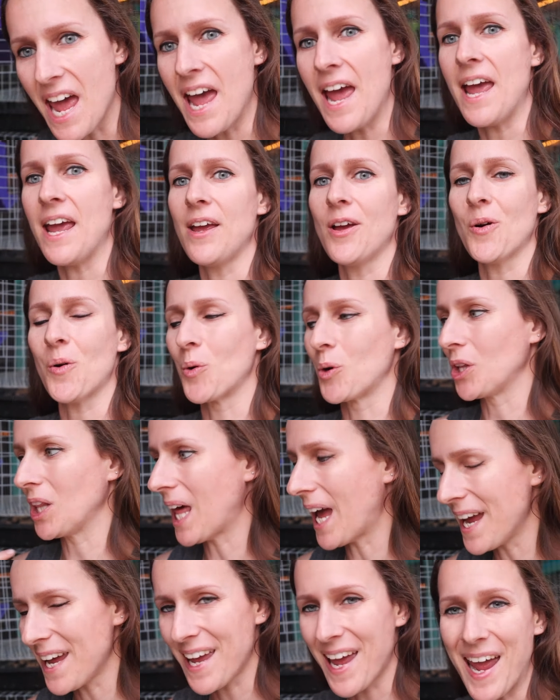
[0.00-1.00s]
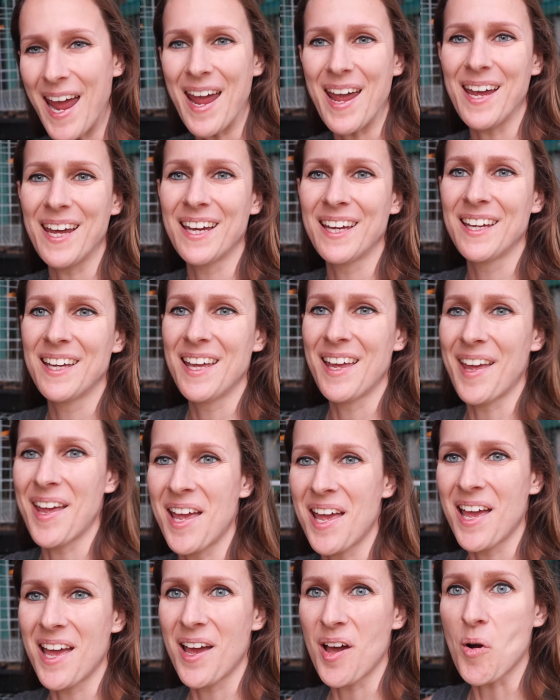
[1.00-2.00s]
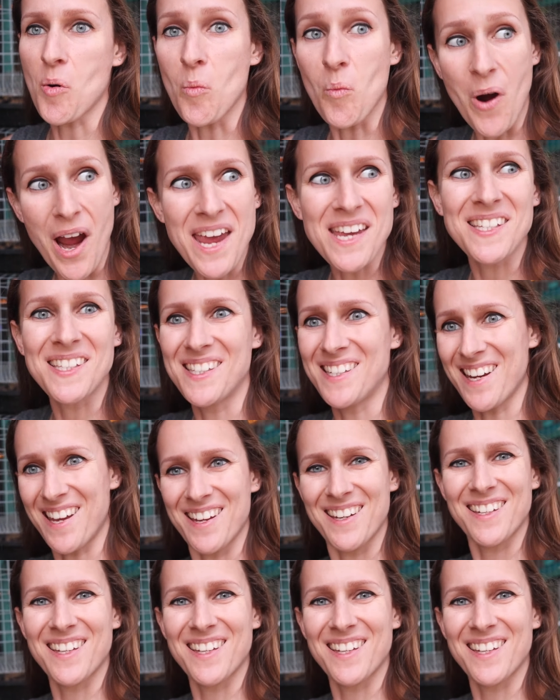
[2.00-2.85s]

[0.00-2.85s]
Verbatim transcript: hay or like hay waste it?